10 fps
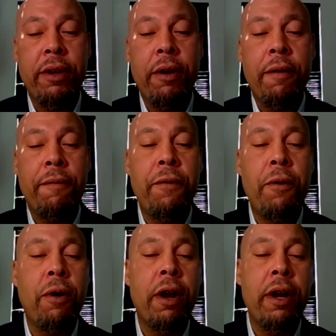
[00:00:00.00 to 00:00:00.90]

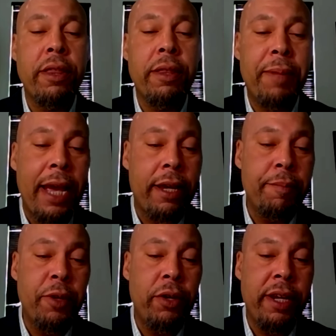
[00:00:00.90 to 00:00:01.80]
for the Black
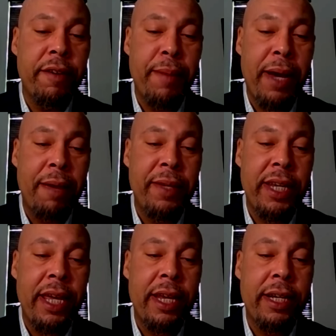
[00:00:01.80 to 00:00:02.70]
community of
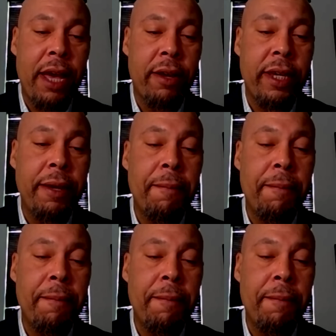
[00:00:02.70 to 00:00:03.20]
Miami-Dade County,